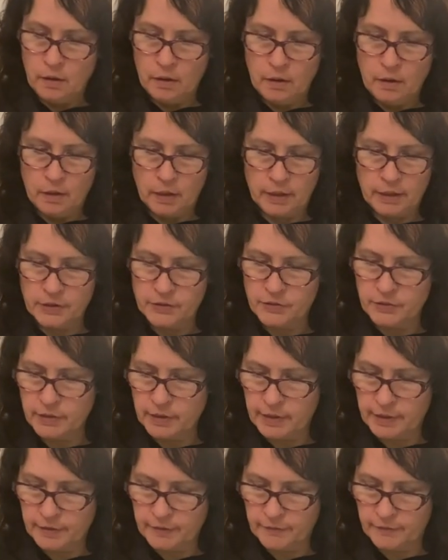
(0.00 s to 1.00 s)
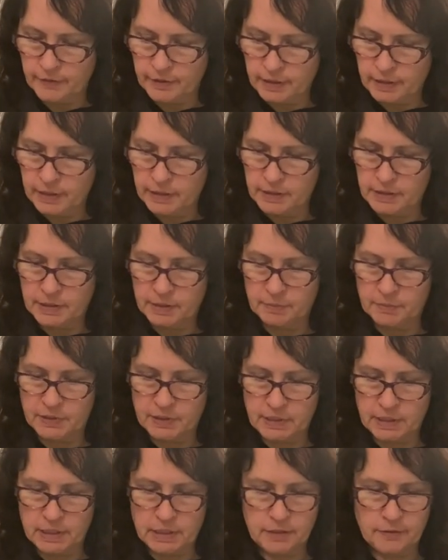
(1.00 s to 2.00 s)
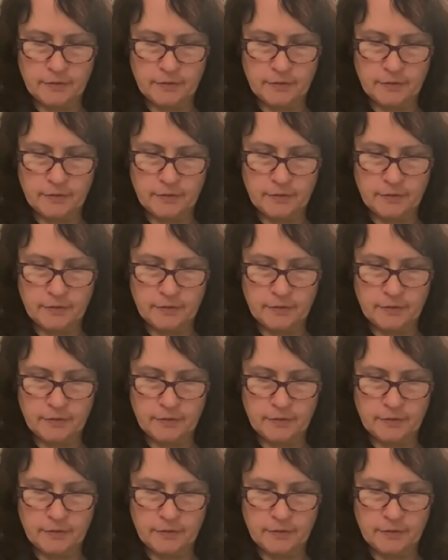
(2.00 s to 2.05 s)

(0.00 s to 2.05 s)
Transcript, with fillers: I also have some seeds,